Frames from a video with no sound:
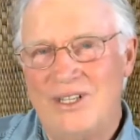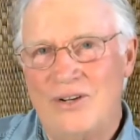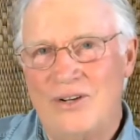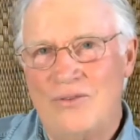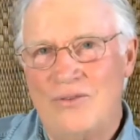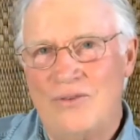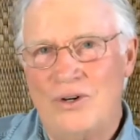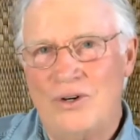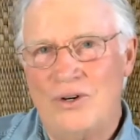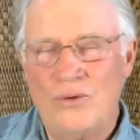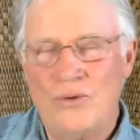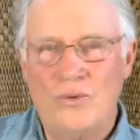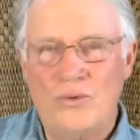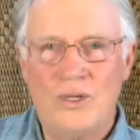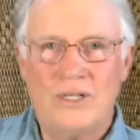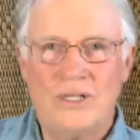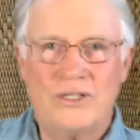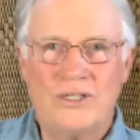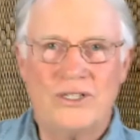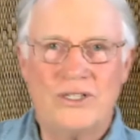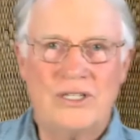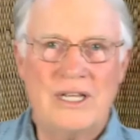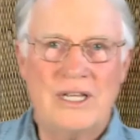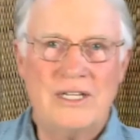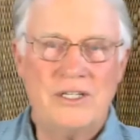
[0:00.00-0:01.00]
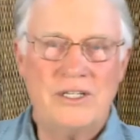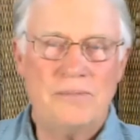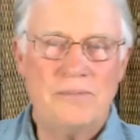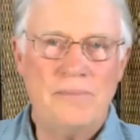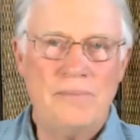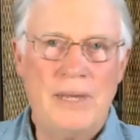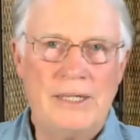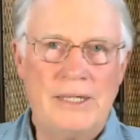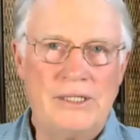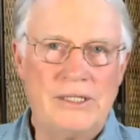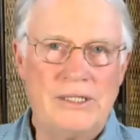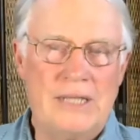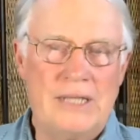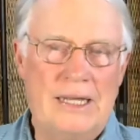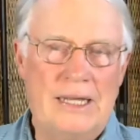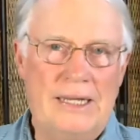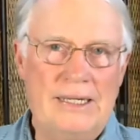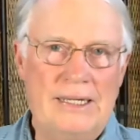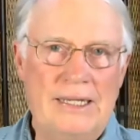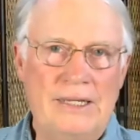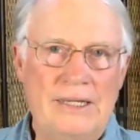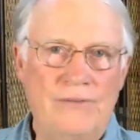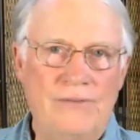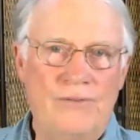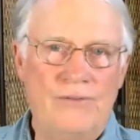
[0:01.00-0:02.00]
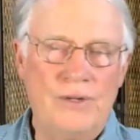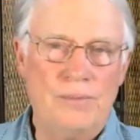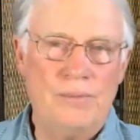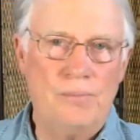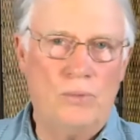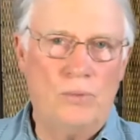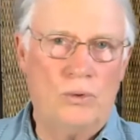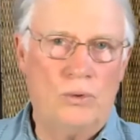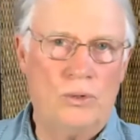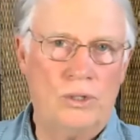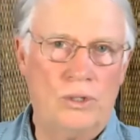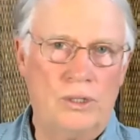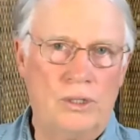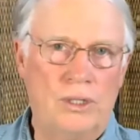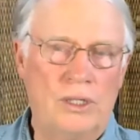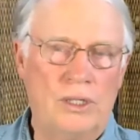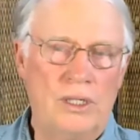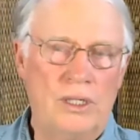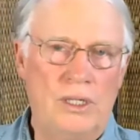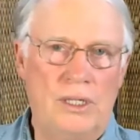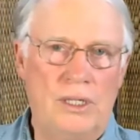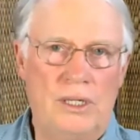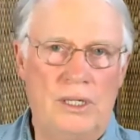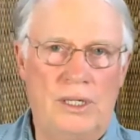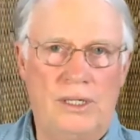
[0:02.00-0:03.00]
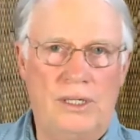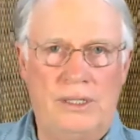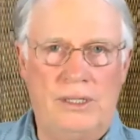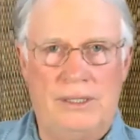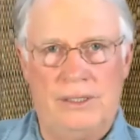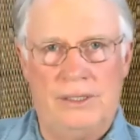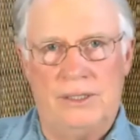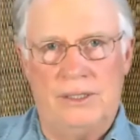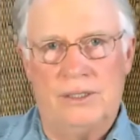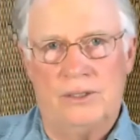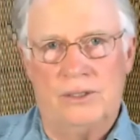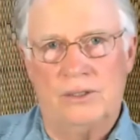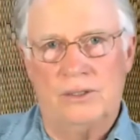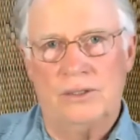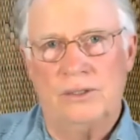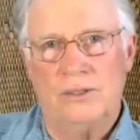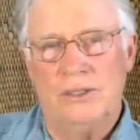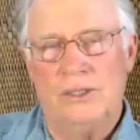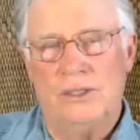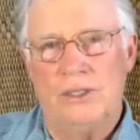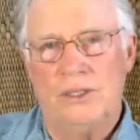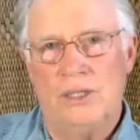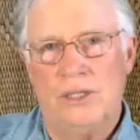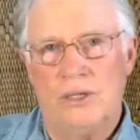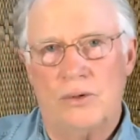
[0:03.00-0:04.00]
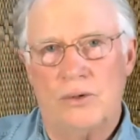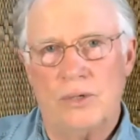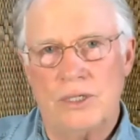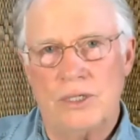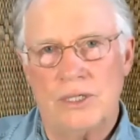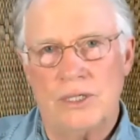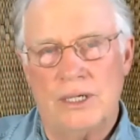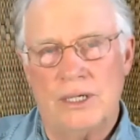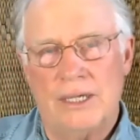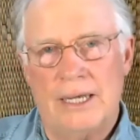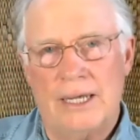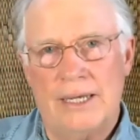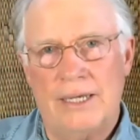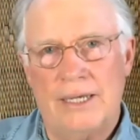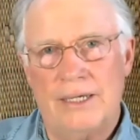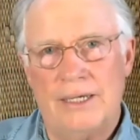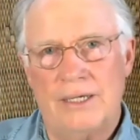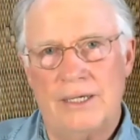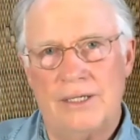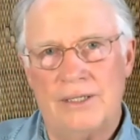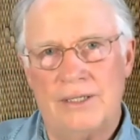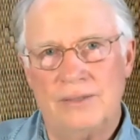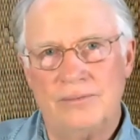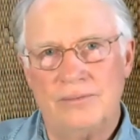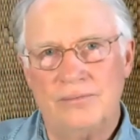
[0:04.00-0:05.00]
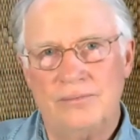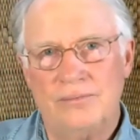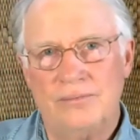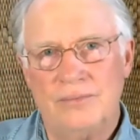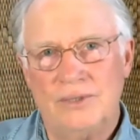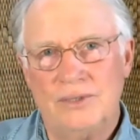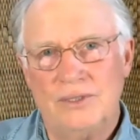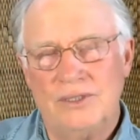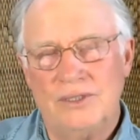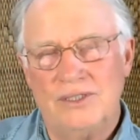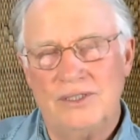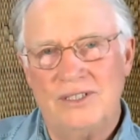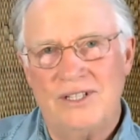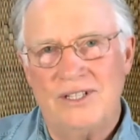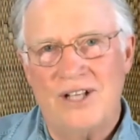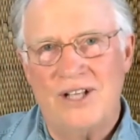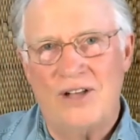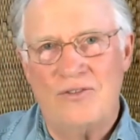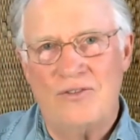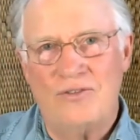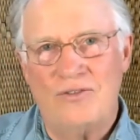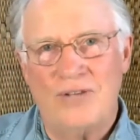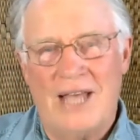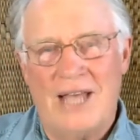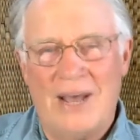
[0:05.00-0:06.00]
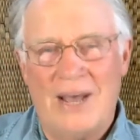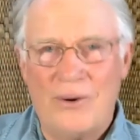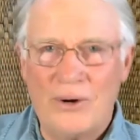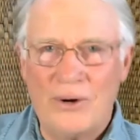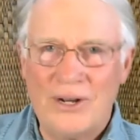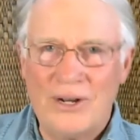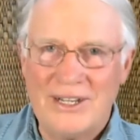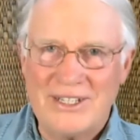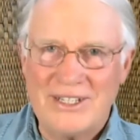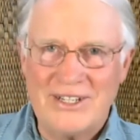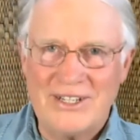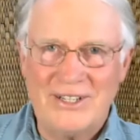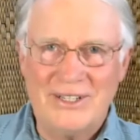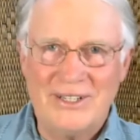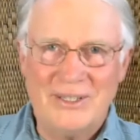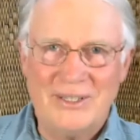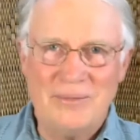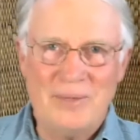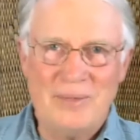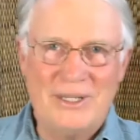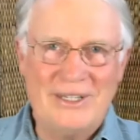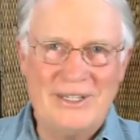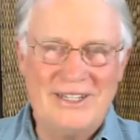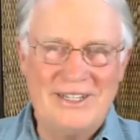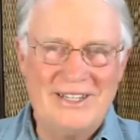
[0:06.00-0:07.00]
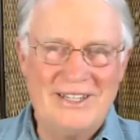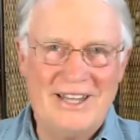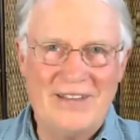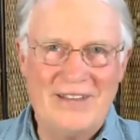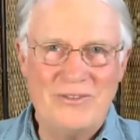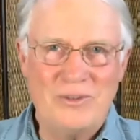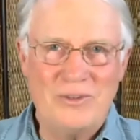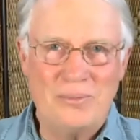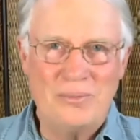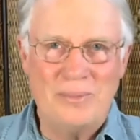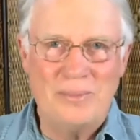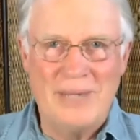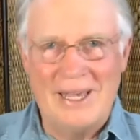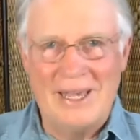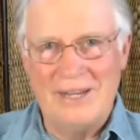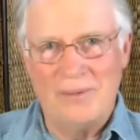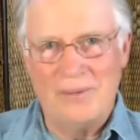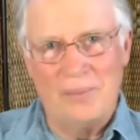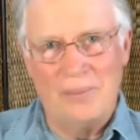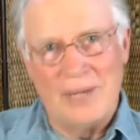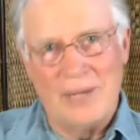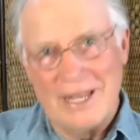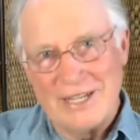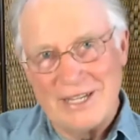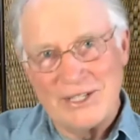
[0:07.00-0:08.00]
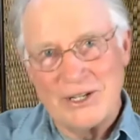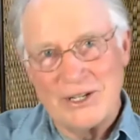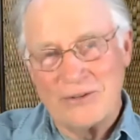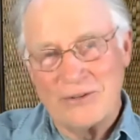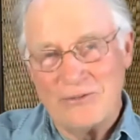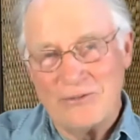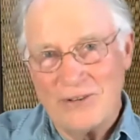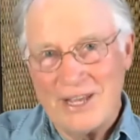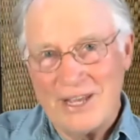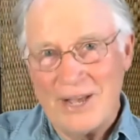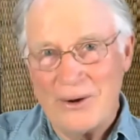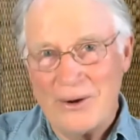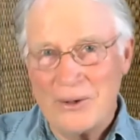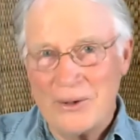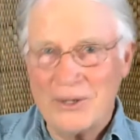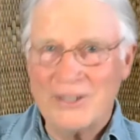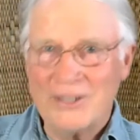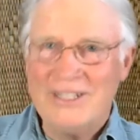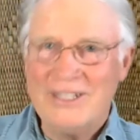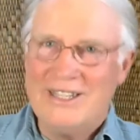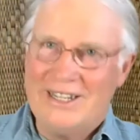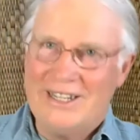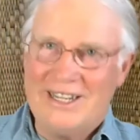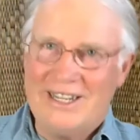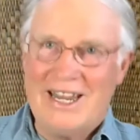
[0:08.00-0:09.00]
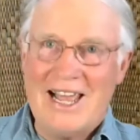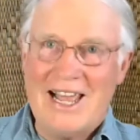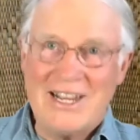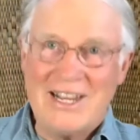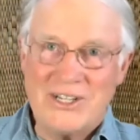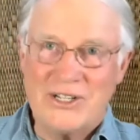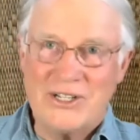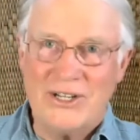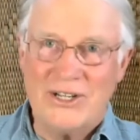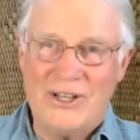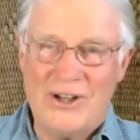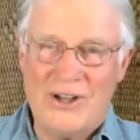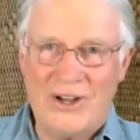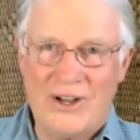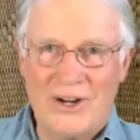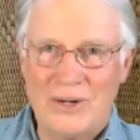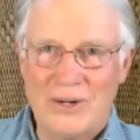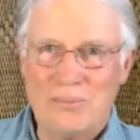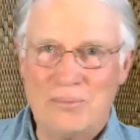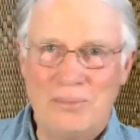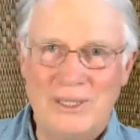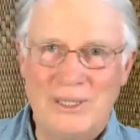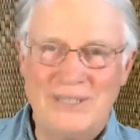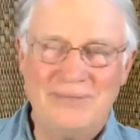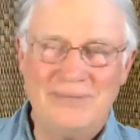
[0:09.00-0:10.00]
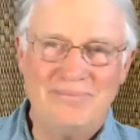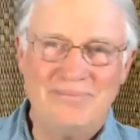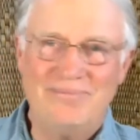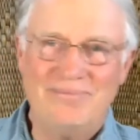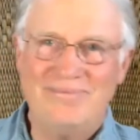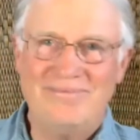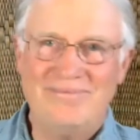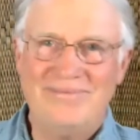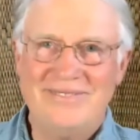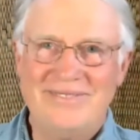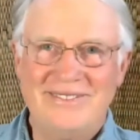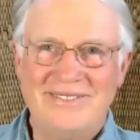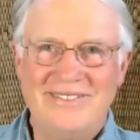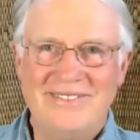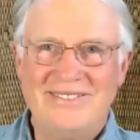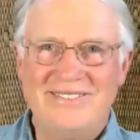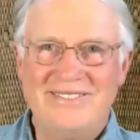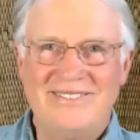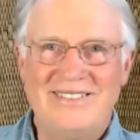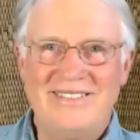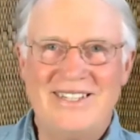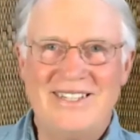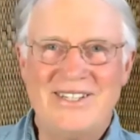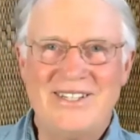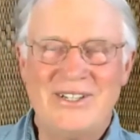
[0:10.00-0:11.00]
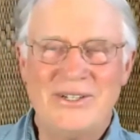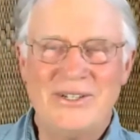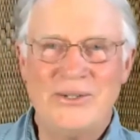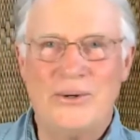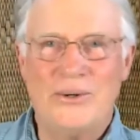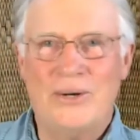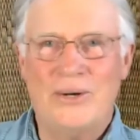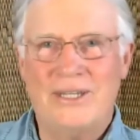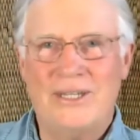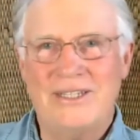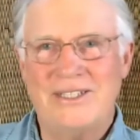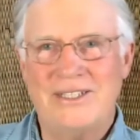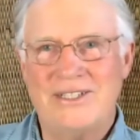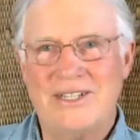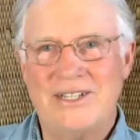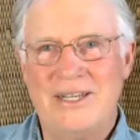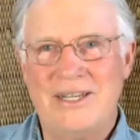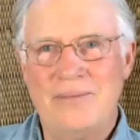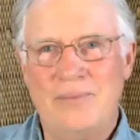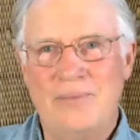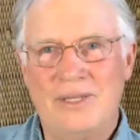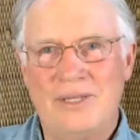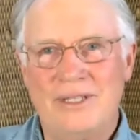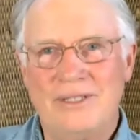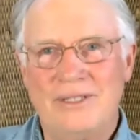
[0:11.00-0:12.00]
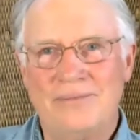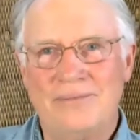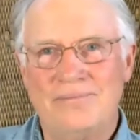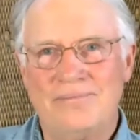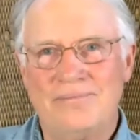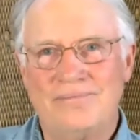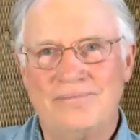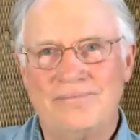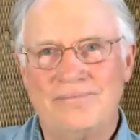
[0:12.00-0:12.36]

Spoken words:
a very real sense makes that even more dear. It's like a flower has a limited lifespan. Plastic flower lasts longer, but isn't quite the same thing.